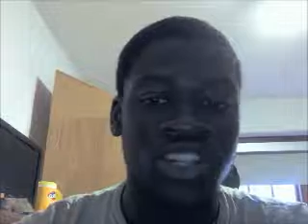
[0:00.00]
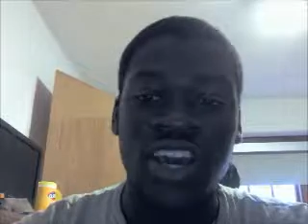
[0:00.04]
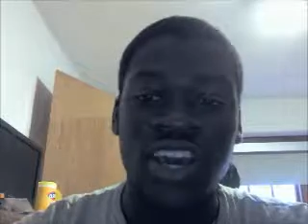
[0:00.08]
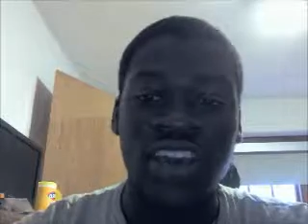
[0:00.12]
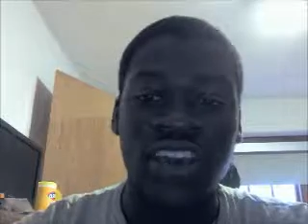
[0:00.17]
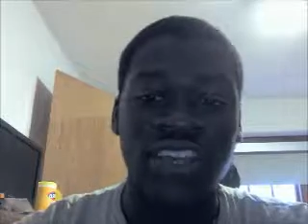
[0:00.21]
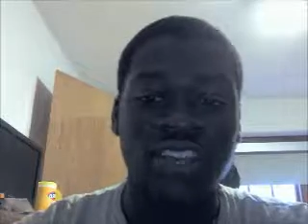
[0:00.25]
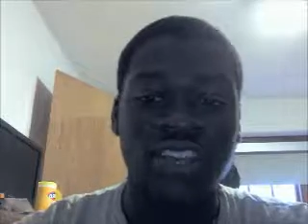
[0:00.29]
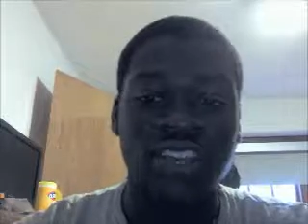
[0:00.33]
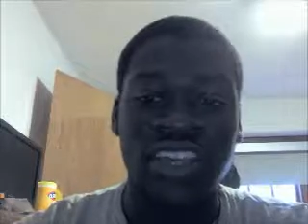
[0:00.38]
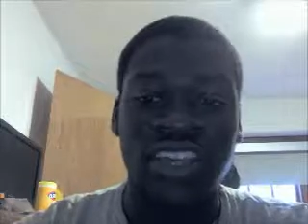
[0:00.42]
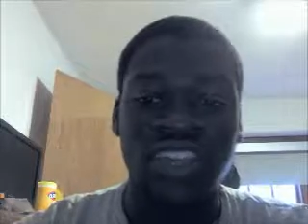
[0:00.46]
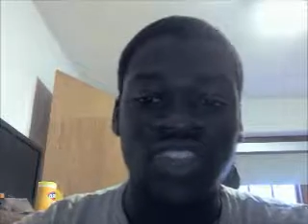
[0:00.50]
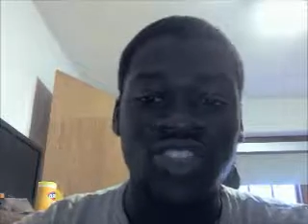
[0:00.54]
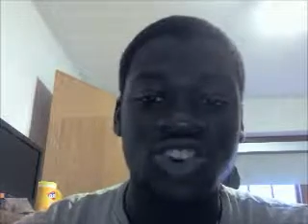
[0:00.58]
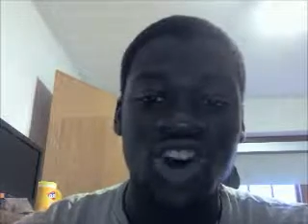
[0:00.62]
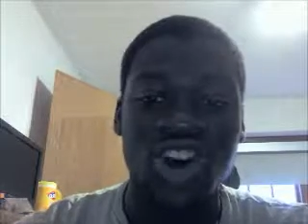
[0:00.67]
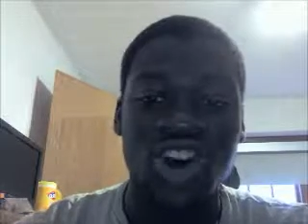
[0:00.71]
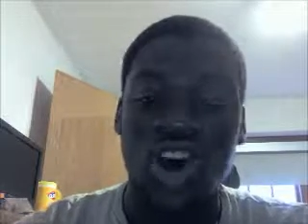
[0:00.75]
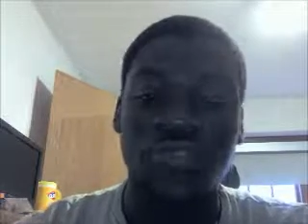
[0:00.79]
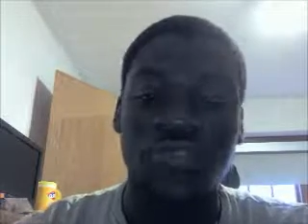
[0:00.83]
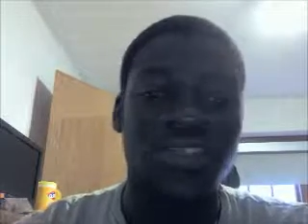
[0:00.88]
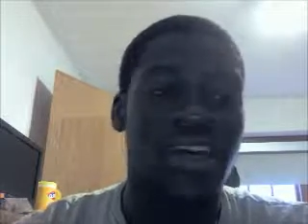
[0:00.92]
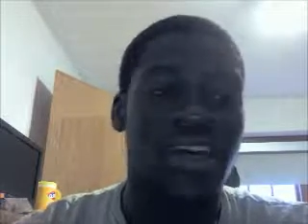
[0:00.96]
And the Saints
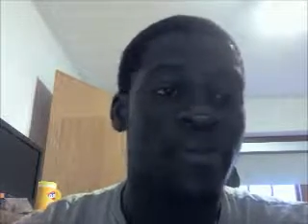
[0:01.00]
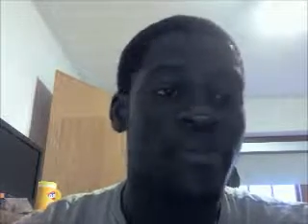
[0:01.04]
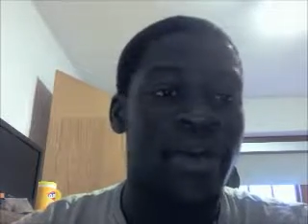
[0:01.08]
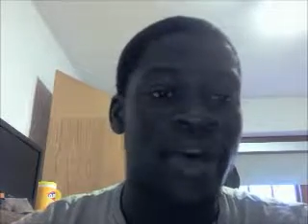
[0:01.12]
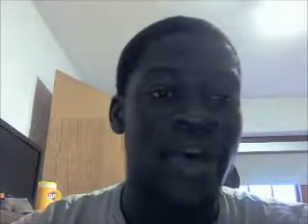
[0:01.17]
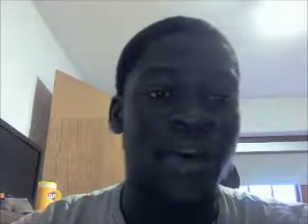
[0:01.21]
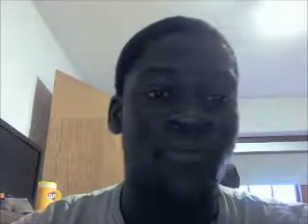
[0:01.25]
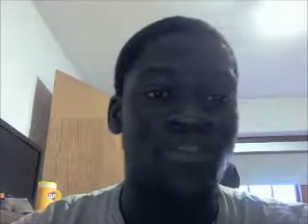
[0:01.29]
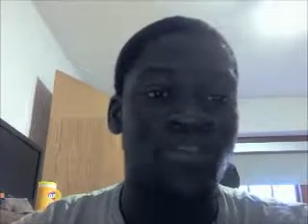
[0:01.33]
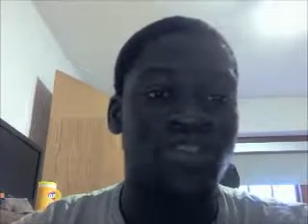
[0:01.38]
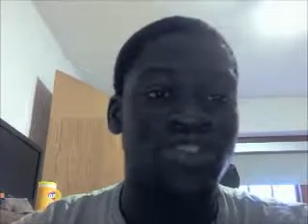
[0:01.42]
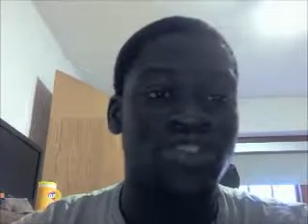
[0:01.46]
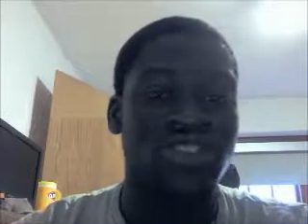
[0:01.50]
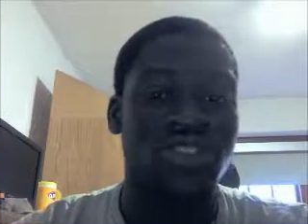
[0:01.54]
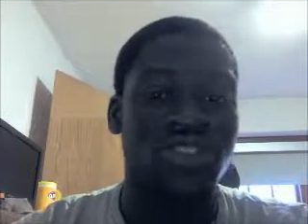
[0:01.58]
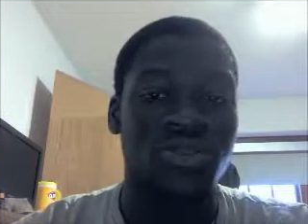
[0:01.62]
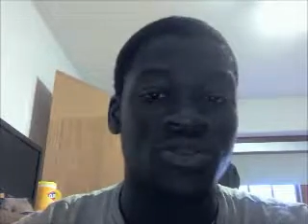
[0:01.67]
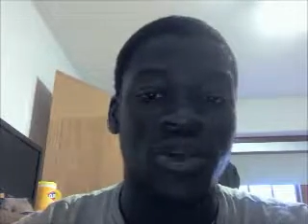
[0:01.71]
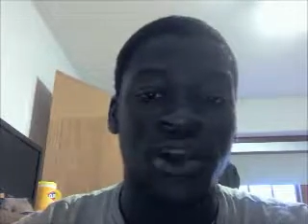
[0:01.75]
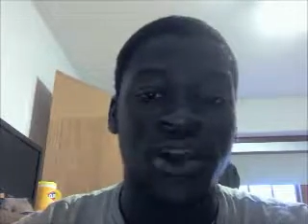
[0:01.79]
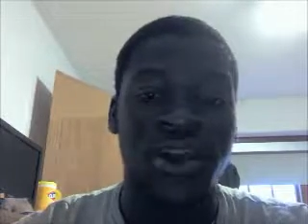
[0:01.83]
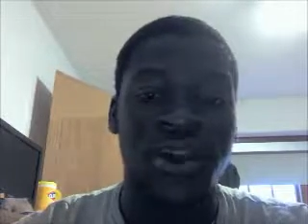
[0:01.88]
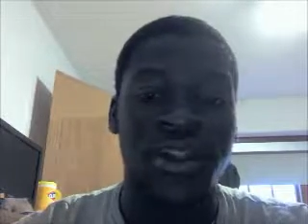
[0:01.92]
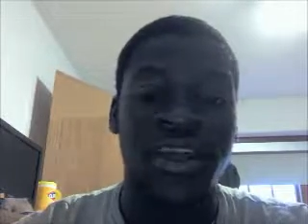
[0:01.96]
aren't that bad versus the
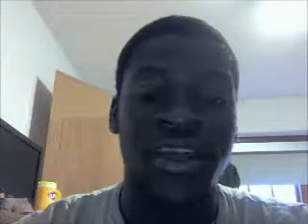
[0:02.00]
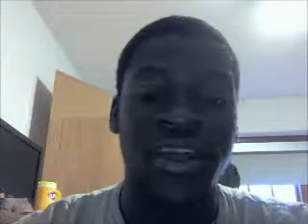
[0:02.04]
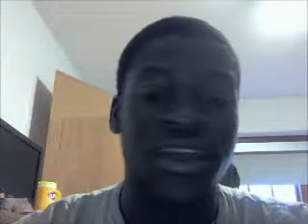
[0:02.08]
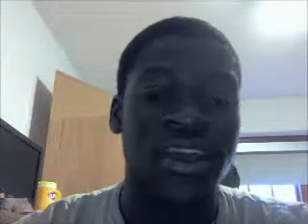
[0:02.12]
run.